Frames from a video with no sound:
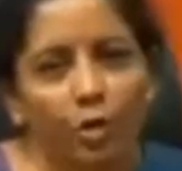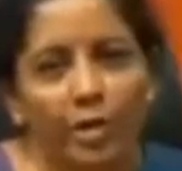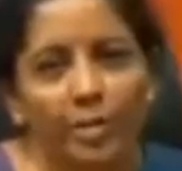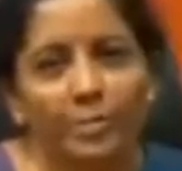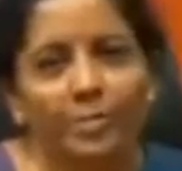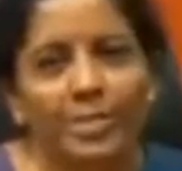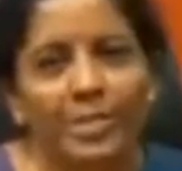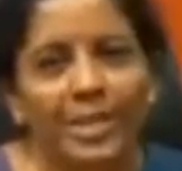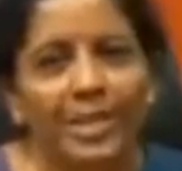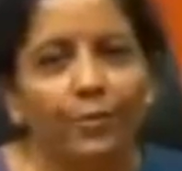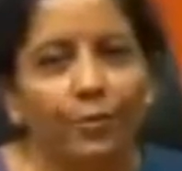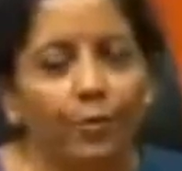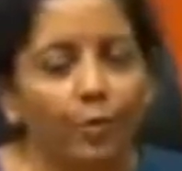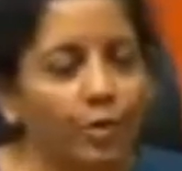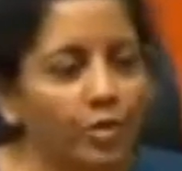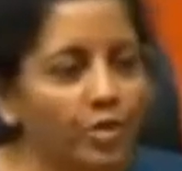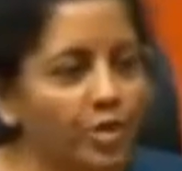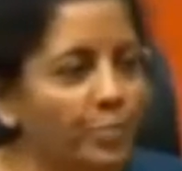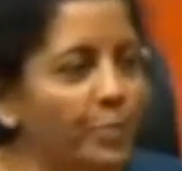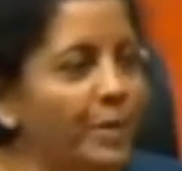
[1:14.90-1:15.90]
himself
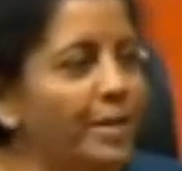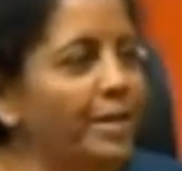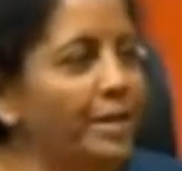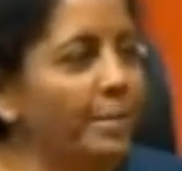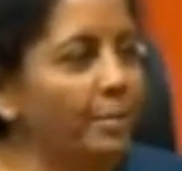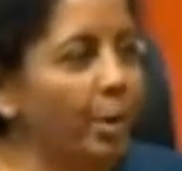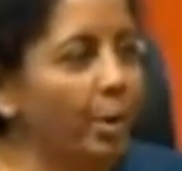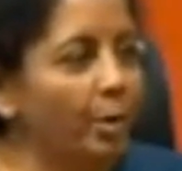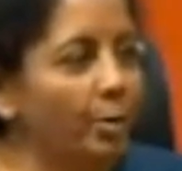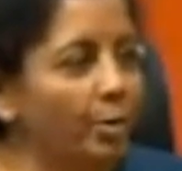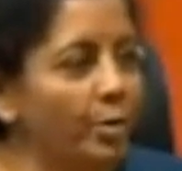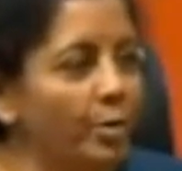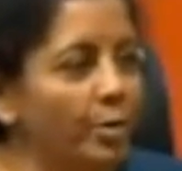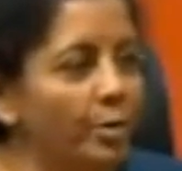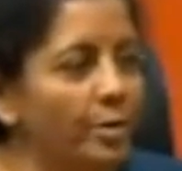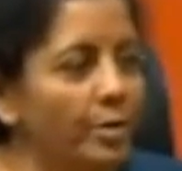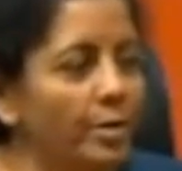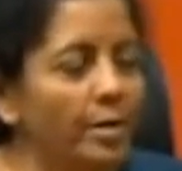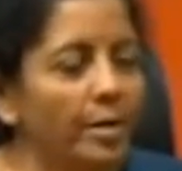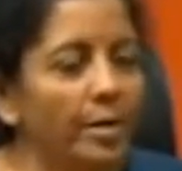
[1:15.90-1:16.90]
would speak about,
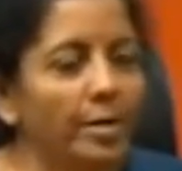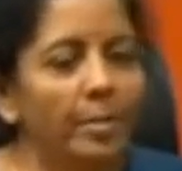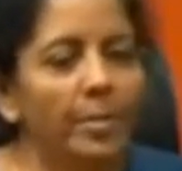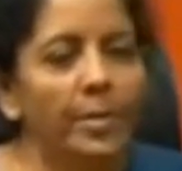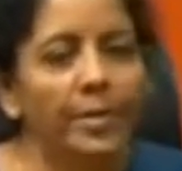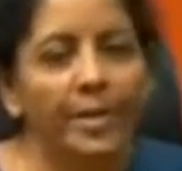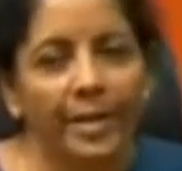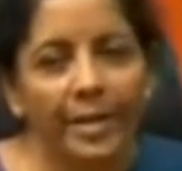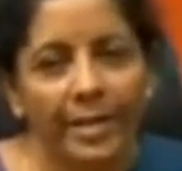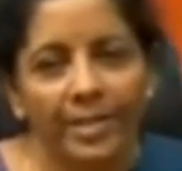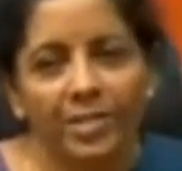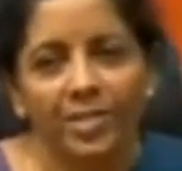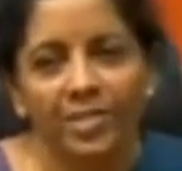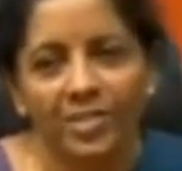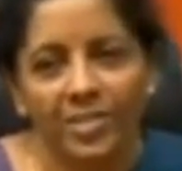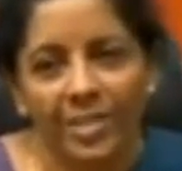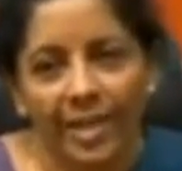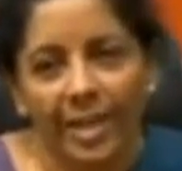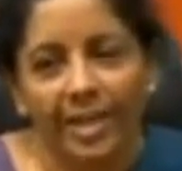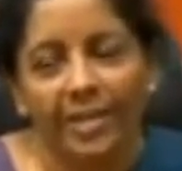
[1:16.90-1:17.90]
but it is
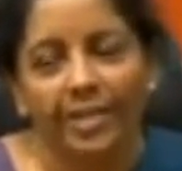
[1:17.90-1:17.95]
that